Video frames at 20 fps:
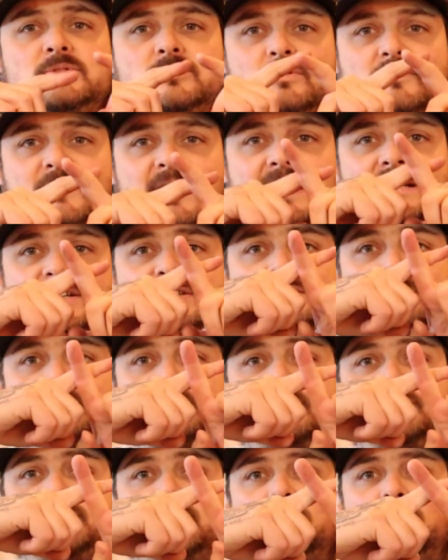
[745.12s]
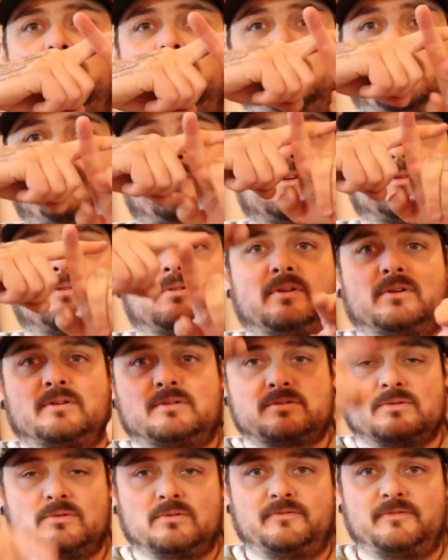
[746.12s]
sort of action with the
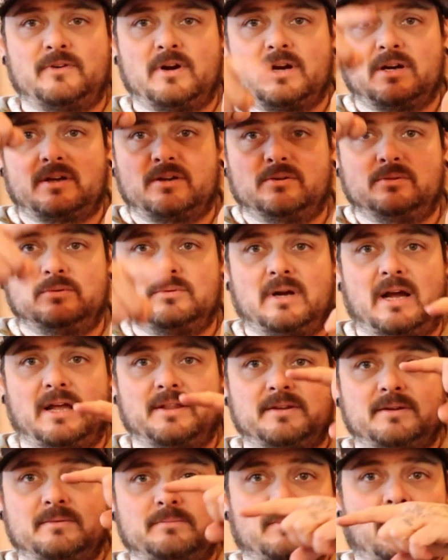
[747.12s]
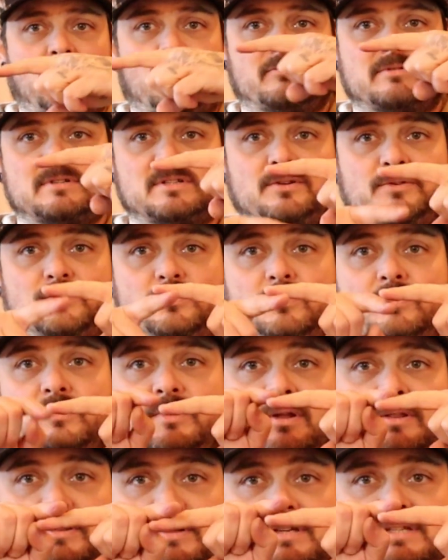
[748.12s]
sort of vertical and the horizontal.
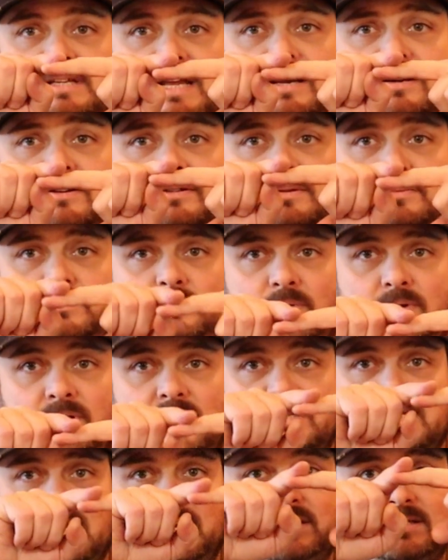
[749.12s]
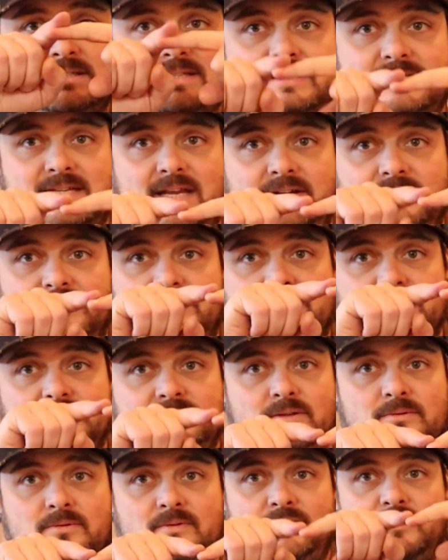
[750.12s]
The center's the center.
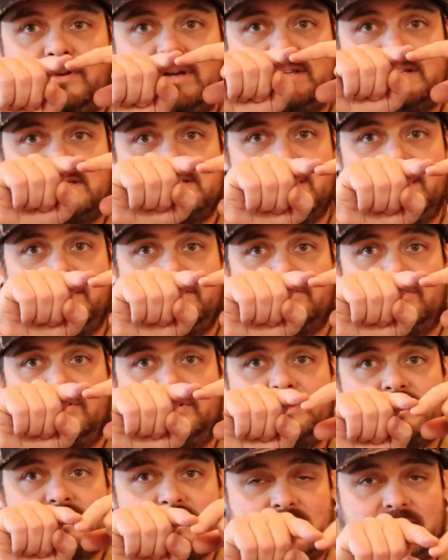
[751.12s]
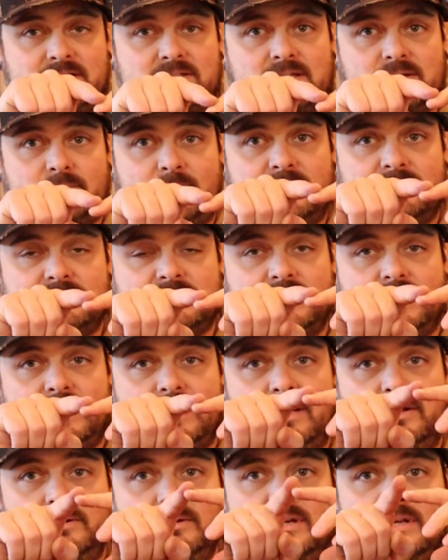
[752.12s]
So if you get the center on, the center's where it's going
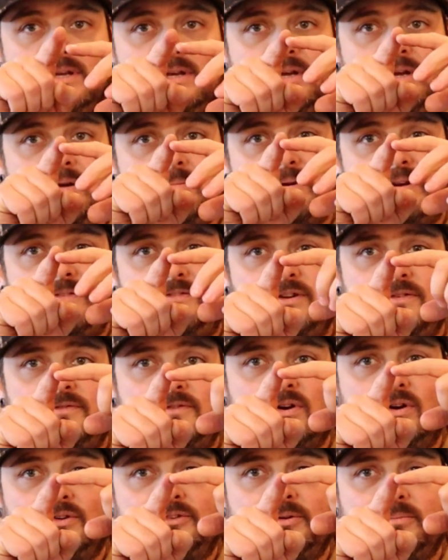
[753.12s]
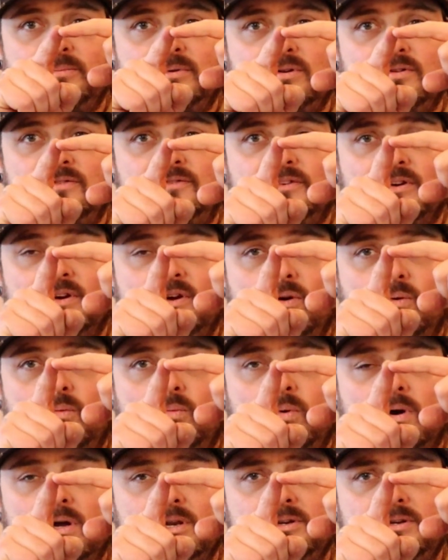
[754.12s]
to go. But if you've got to move
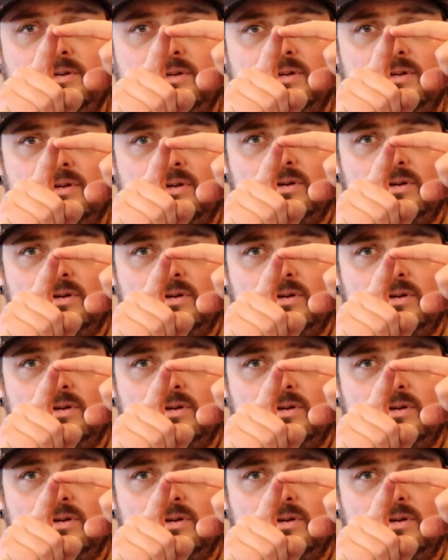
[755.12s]
1mm